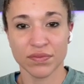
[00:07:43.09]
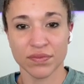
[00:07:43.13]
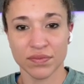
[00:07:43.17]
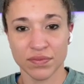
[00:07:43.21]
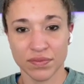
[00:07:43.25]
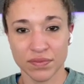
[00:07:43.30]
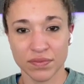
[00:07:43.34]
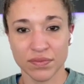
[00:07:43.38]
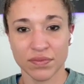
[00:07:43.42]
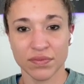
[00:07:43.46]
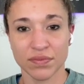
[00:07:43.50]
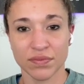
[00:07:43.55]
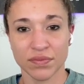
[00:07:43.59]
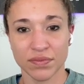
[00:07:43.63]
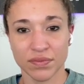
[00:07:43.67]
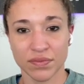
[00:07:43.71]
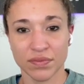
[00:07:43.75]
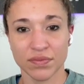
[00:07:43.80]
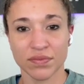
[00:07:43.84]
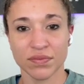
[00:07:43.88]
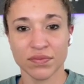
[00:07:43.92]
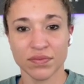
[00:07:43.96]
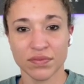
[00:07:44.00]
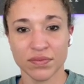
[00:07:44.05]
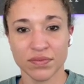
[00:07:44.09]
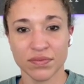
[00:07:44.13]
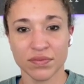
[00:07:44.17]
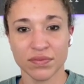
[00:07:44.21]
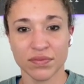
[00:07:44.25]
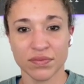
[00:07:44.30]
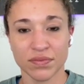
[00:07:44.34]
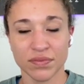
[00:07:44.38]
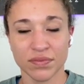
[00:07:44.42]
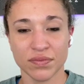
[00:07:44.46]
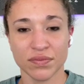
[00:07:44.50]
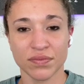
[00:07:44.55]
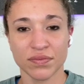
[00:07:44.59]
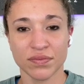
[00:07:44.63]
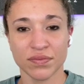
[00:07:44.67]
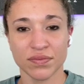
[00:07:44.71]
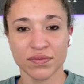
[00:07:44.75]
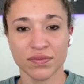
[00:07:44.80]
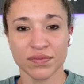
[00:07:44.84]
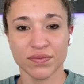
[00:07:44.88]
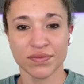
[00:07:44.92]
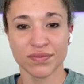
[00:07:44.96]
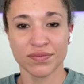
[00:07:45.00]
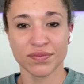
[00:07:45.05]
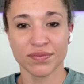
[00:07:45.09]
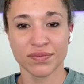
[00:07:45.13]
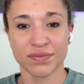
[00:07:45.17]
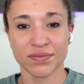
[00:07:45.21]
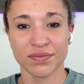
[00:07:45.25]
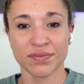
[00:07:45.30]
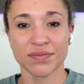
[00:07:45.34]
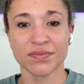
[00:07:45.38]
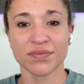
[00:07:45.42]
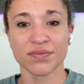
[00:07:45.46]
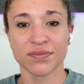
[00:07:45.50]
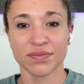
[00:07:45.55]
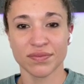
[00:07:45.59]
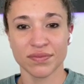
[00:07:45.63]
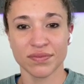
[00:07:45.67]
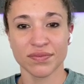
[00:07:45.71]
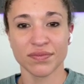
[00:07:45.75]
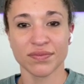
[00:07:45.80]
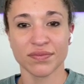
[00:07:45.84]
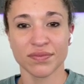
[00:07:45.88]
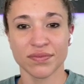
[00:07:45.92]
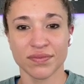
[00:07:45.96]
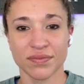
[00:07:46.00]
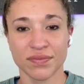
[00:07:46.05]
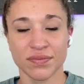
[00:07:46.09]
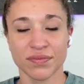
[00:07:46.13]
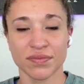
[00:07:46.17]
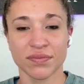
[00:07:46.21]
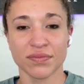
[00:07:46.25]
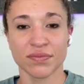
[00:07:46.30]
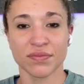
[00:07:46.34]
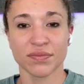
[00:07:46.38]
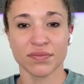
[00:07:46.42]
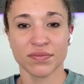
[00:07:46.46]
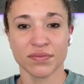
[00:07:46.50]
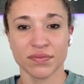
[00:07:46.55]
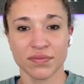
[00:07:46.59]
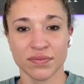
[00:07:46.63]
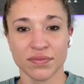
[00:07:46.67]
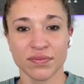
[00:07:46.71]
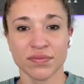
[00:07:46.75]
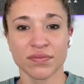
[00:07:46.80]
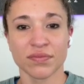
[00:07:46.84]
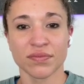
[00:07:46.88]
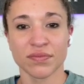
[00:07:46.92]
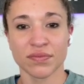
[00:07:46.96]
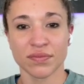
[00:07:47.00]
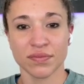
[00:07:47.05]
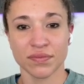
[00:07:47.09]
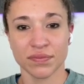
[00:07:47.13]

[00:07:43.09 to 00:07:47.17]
No words are spoken by the person on screen.